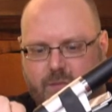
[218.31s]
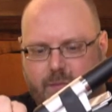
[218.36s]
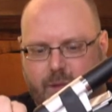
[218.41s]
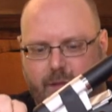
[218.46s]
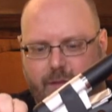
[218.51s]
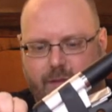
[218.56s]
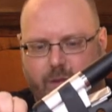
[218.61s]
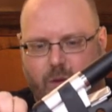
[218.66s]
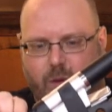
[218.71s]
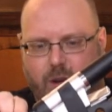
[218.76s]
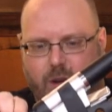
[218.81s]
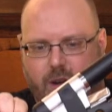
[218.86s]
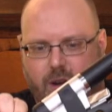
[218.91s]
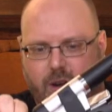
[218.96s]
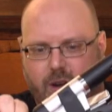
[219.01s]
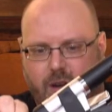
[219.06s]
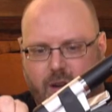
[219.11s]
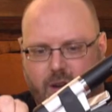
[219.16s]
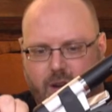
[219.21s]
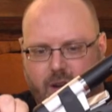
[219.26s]

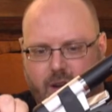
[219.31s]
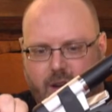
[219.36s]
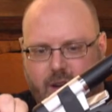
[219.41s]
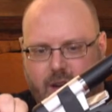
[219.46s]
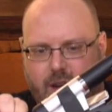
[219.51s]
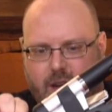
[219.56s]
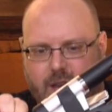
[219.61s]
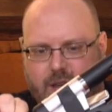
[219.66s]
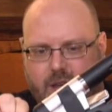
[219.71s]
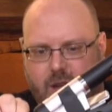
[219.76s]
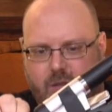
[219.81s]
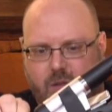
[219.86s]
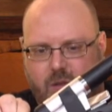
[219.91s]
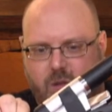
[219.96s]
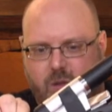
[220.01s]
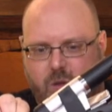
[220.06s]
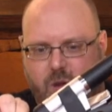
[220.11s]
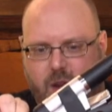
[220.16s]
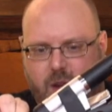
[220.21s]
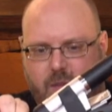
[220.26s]
before I started
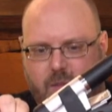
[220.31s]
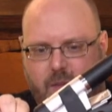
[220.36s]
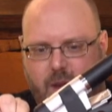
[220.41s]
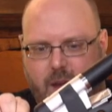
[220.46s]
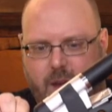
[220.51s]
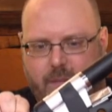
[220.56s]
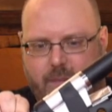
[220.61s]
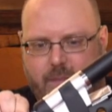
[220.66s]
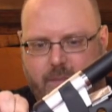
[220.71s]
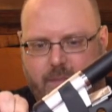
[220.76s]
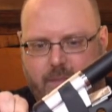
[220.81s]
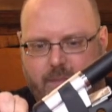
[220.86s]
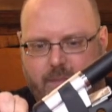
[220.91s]
recording, but